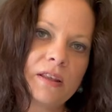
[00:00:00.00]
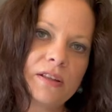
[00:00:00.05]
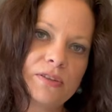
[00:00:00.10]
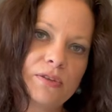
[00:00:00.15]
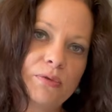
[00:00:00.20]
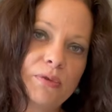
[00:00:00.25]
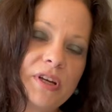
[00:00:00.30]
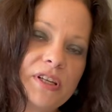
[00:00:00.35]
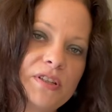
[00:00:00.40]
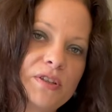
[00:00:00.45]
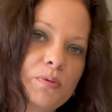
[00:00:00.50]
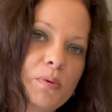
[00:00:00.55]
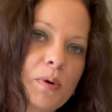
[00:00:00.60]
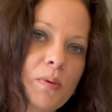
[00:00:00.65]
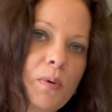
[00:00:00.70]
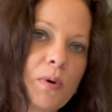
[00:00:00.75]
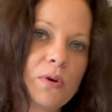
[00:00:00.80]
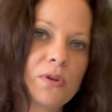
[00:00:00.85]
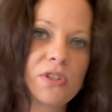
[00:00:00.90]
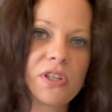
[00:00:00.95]
The reasons we
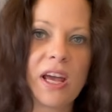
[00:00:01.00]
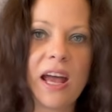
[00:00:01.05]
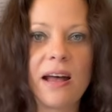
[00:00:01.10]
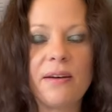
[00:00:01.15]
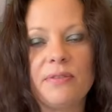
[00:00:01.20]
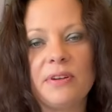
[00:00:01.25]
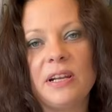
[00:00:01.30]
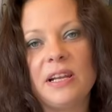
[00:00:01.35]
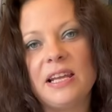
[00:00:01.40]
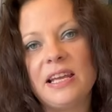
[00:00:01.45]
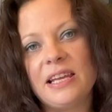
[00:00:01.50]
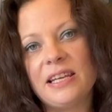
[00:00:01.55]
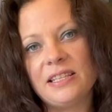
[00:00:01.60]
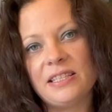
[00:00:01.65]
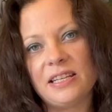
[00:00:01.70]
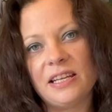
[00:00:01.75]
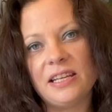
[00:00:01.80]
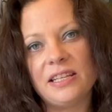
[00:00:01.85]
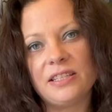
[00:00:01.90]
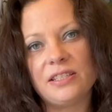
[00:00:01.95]
want to have a lid
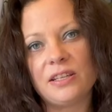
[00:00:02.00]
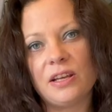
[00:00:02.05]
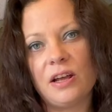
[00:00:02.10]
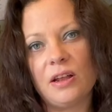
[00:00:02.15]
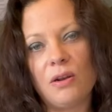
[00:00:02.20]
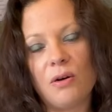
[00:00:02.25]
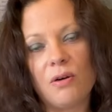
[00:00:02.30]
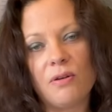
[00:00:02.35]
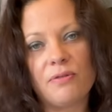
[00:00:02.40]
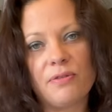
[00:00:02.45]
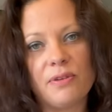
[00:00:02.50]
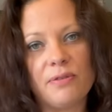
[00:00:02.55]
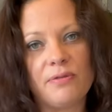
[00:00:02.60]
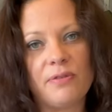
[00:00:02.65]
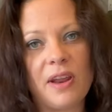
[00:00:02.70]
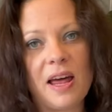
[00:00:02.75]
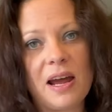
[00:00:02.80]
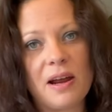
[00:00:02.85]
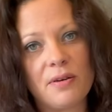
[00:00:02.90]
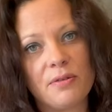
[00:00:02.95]
is a lot of the
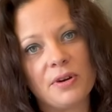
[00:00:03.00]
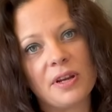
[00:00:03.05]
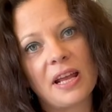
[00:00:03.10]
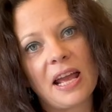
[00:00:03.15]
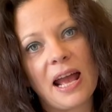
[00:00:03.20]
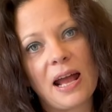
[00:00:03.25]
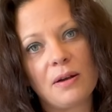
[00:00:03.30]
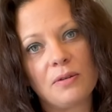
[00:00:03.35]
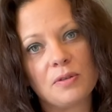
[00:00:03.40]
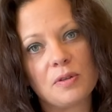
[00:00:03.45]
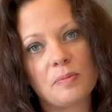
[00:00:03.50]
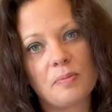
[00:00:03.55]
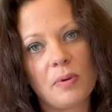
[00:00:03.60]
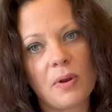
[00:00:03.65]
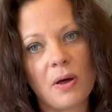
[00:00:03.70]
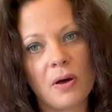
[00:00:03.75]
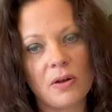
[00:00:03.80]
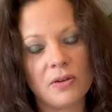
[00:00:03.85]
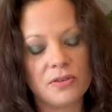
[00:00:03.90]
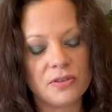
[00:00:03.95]
flowering house
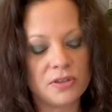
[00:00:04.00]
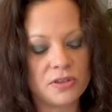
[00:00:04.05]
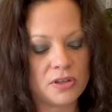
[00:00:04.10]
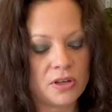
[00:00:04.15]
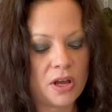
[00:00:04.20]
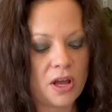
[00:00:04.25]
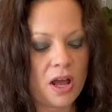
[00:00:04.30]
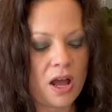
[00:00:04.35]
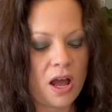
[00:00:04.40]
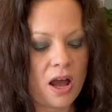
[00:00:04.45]
plants